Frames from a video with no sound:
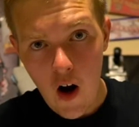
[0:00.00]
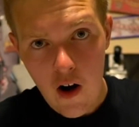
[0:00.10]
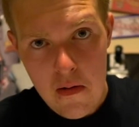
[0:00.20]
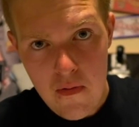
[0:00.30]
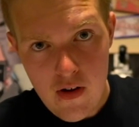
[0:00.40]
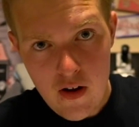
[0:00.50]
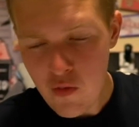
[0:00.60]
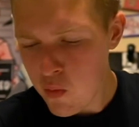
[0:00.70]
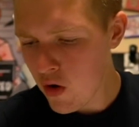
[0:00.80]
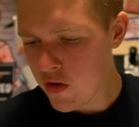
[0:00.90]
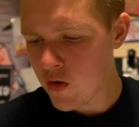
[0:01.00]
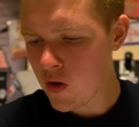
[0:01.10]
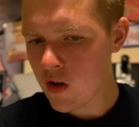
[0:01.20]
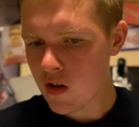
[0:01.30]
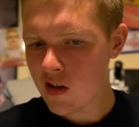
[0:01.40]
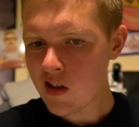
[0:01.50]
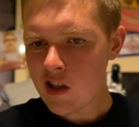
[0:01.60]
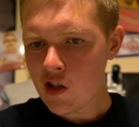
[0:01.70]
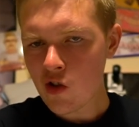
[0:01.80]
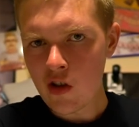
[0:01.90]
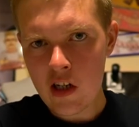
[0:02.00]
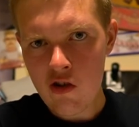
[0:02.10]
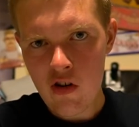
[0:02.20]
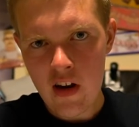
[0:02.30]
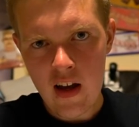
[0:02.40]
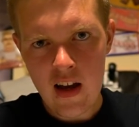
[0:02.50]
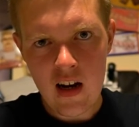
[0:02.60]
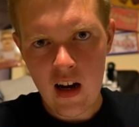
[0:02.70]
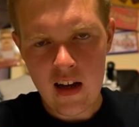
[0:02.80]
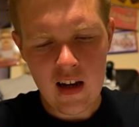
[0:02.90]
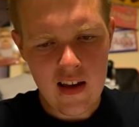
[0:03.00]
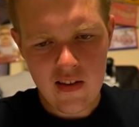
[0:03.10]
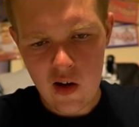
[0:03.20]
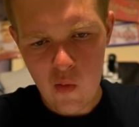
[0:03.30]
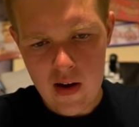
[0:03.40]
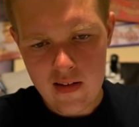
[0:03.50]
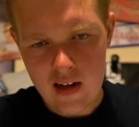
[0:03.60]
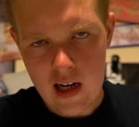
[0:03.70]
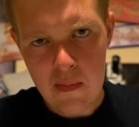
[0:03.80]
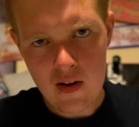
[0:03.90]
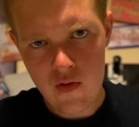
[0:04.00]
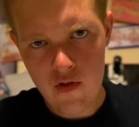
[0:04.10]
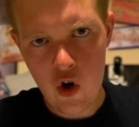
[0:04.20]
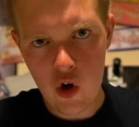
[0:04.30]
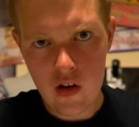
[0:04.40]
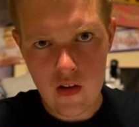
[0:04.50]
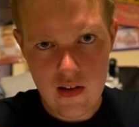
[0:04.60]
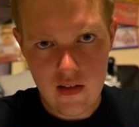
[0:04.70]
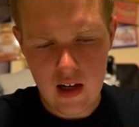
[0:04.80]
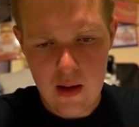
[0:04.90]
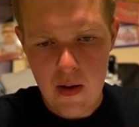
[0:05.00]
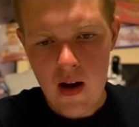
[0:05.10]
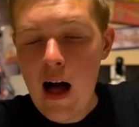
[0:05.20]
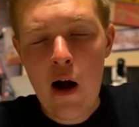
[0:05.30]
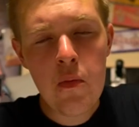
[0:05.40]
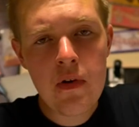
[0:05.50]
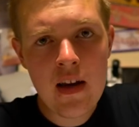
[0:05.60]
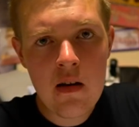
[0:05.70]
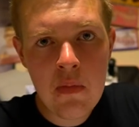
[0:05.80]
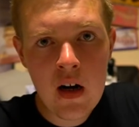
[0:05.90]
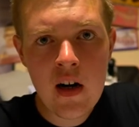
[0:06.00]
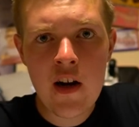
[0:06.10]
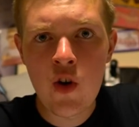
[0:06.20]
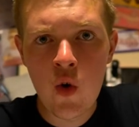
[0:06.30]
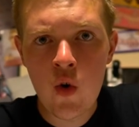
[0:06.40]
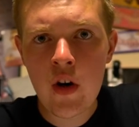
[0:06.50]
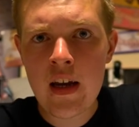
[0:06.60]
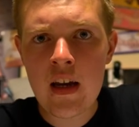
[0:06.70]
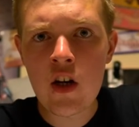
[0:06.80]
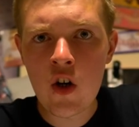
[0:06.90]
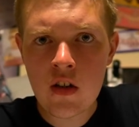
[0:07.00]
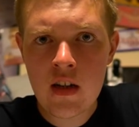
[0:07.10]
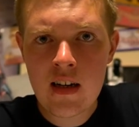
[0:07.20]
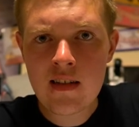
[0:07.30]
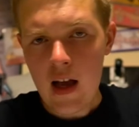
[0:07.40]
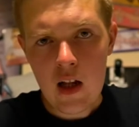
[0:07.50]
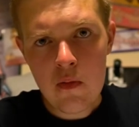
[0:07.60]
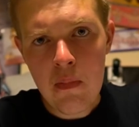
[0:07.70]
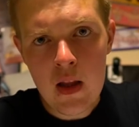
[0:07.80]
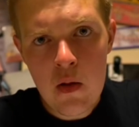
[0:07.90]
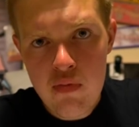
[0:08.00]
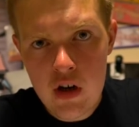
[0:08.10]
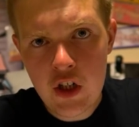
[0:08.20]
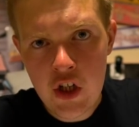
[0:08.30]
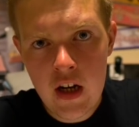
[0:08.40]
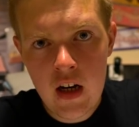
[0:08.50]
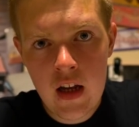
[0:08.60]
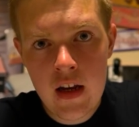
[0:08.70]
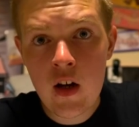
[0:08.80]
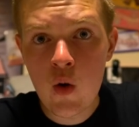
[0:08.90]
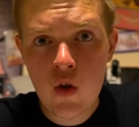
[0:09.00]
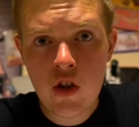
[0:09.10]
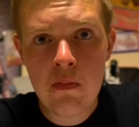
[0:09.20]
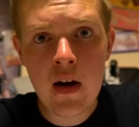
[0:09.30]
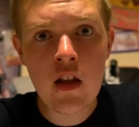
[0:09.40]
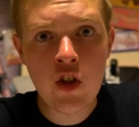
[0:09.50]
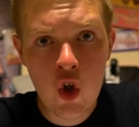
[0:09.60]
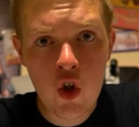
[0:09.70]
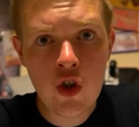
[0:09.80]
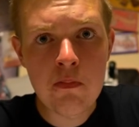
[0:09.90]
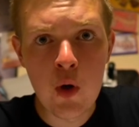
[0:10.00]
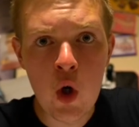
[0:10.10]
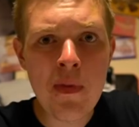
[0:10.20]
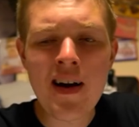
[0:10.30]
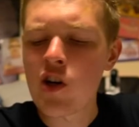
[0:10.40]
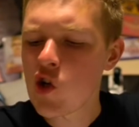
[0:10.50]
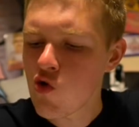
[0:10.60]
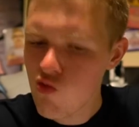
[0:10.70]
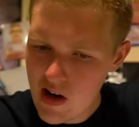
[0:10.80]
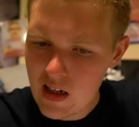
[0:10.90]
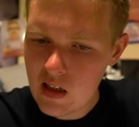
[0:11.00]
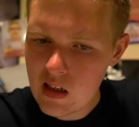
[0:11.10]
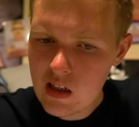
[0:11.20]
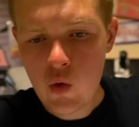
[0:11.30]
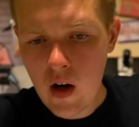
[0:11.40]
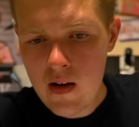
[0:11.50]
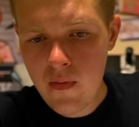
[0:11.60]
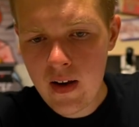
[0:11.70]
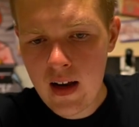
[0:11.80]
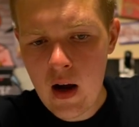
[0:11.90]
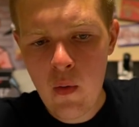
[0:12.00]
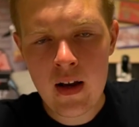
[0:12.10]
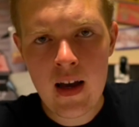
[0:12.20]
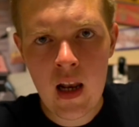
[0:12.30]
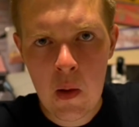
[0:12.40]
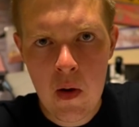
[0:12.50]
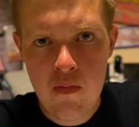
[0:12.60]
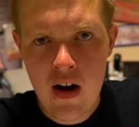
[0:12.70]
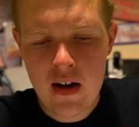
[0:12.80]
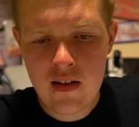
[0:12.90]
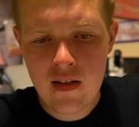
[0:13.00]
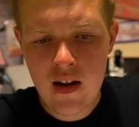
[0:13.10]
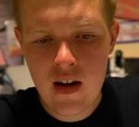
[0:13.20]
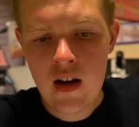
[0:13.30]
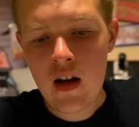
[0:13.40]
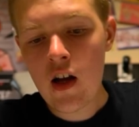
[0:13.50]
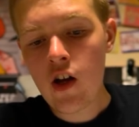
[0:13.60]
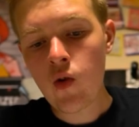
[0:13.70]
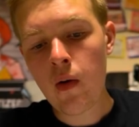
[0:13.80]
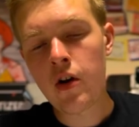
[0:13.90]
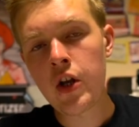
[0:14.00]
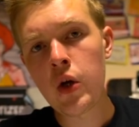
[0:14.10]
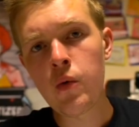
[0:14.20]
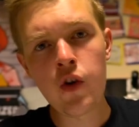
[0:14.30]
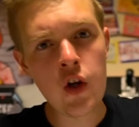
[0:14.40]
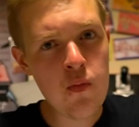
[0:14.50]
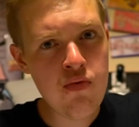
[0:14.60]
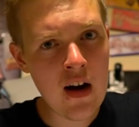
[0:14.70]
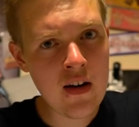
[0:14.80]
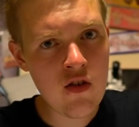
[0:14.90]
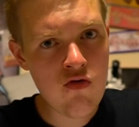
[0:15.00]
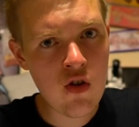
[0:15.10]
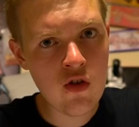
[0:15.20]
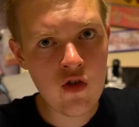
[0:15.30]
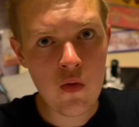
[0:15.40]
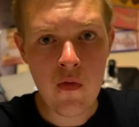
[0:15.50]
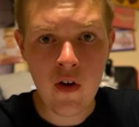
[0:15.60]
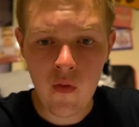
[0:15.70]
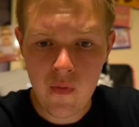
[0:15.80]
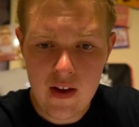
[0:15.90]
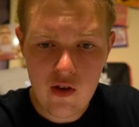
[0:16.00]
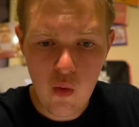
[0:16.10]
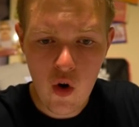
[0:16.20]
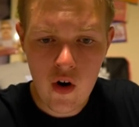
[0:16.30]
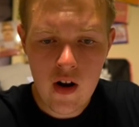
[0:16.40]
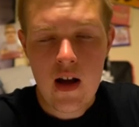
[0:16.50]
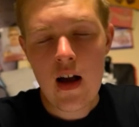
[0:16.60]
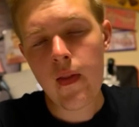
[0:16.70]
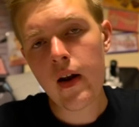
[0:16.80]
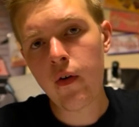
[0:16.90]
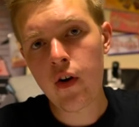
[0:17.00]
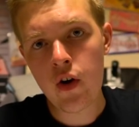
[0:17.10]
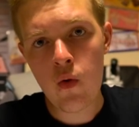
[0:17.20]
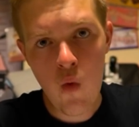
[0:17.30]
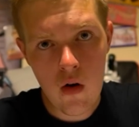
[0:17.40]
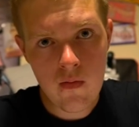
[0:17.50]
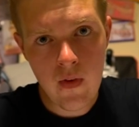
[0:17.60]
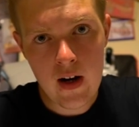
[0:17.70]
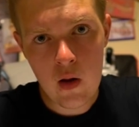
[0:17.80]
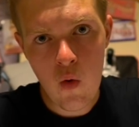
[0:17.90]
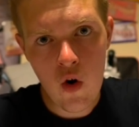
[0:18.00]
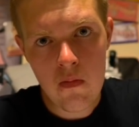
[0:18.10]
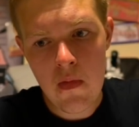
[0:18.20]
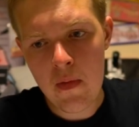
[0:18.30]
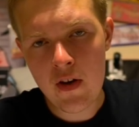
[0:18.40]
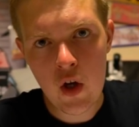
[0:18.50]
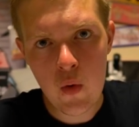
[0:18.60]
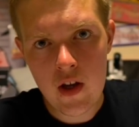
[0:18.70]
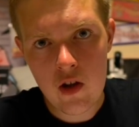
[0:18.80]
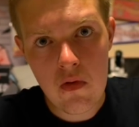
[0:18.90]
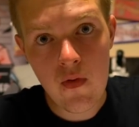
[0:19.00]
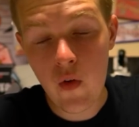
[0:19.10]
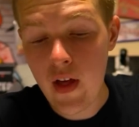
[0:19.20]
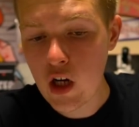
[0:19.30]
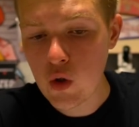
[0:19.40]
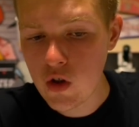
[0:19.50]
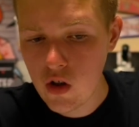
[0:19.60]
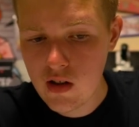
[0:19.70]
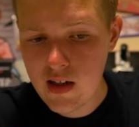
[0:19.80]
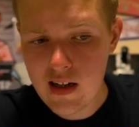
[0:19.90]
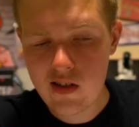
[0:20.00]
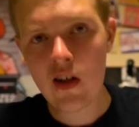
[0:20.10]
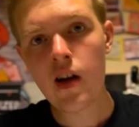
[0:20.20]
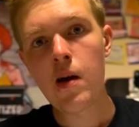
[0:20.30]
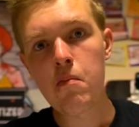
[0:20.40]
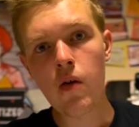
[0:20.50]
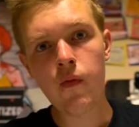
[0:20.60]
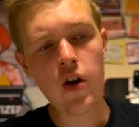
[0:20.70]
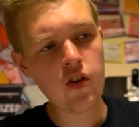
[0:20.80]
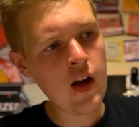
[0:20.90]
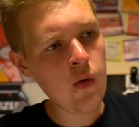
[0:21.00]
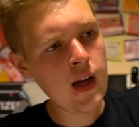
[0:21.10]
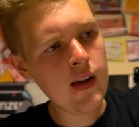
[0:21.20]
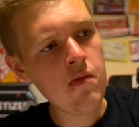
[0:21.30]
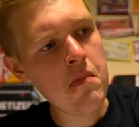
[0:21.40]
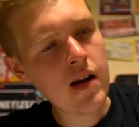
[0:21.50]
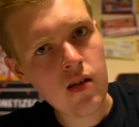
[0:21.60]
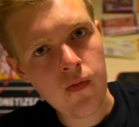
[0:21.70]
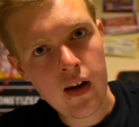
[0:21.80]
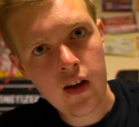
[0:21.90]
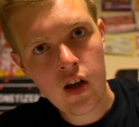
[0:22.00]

Alright my friends, what is going on? So literally in like less than a week's time as of recording this clip, I'm going to be taking part in a donut eating contest held by the British Eating League and hosted by the George Pub and Grill. So I figure I want to get a little bit of practice in. So I'm going to do 2 practice runs. We've got this one, then I want to do one final one, maybe 2 days before the actual contest. But firstly I want to give a massive thank